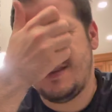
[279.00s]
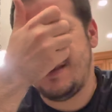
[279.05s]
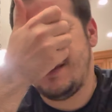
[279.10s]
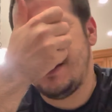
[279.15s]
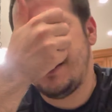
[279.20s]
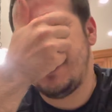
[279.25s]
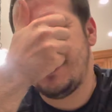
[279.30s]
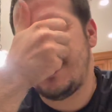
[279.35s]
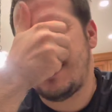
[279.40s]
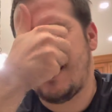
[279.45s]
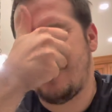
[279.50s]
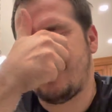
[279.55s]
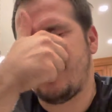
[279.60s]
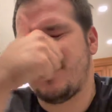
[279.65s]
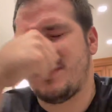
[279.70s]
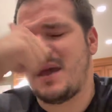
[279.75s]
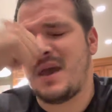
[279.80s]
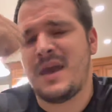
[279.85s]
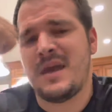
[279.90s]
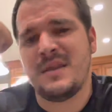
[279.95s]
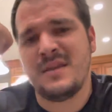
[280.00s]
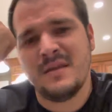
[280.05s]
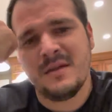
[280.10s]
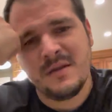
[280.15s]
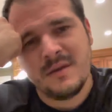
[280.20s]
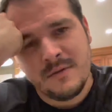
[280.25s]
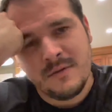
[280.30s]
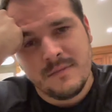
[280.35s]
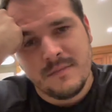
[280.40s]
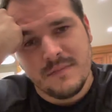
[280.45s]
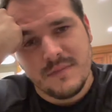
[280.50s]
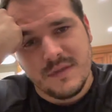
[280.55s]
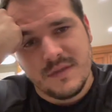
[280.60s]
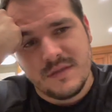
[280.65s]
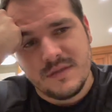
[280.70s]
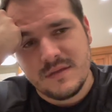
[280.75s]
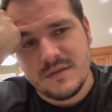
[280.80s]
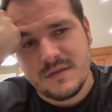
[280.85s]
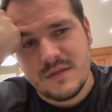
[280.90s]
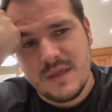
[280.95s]
then after that,
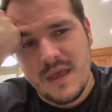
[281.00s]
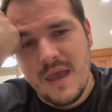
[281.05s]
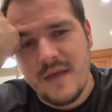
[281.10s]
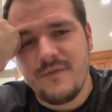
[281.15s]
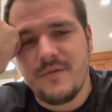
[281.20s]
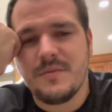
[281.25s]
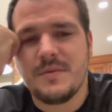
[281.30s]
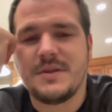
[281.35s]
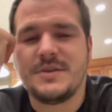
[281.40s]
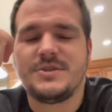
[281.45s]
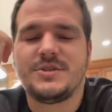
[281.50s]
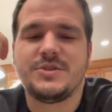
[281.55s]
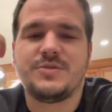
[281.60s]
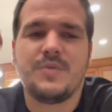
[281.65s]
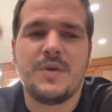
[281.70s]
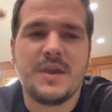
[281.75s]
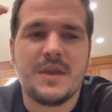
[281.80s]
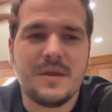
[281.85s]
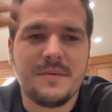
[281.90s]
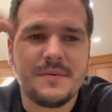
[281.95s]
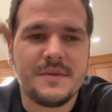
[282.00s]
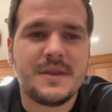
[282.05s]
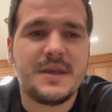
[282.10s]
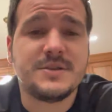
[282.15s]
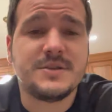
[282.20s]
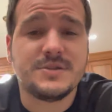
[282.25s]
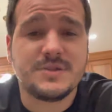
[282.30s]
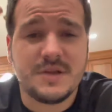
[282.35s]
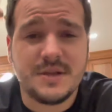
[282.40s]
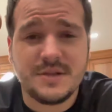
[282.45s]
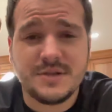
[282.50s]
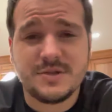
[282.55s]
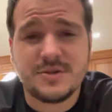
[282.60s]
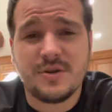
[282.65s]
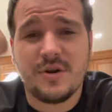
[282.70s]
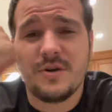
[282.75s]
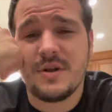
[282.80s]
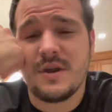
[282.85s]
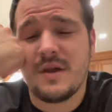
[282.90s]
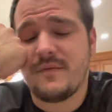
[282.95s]
everybody's just waking up. The day's just getting
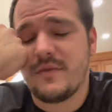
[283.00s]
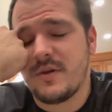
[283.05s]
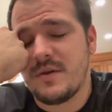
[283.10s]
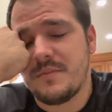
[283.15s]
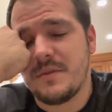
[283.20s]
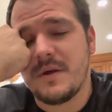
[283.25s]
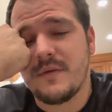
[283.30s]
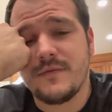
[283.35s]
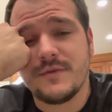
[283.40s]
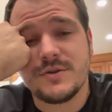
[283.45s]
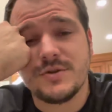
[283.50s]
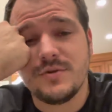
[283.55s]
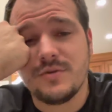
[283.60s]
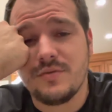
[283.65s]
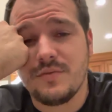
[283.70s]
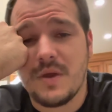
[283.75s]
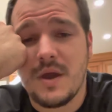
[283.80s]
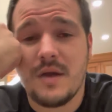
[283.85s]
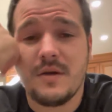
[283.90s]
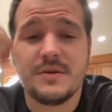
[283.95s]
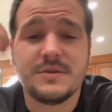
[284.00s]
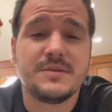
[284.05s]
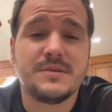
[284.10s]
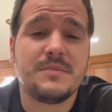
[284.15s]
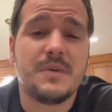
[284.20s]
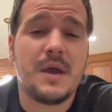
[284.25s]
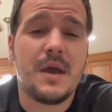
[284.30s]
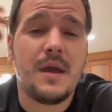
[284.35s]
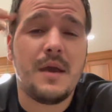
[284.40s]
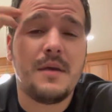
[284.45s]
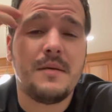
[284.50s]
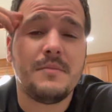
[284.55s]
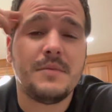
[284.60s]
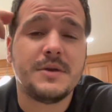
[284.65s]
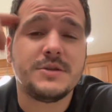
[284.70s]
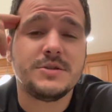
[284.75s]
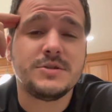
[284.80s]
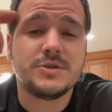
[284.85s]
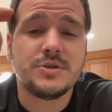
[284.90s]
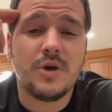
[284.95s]
started. I've already been up for 2-3 hours, and I am
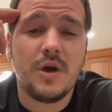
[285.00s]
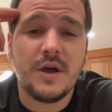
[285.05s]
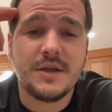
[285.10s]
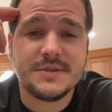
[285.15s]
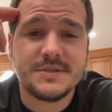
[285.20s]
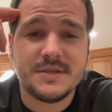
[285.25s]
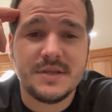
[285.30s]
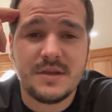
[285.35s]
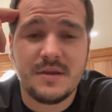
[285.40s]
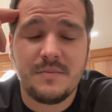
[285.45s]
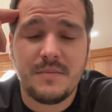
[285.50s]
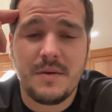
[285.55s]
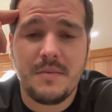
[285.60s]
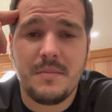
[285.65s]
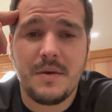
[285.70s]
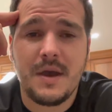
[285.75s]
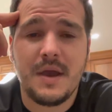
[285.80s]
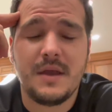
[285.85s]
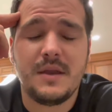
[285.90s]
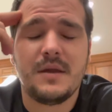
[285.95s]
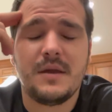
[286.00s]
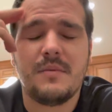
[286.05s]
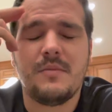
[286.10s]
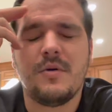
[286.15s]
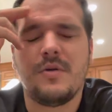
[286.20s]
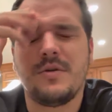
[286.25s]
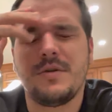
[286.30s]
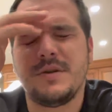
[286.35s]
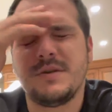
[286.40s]
exhausted in my mind. I'm already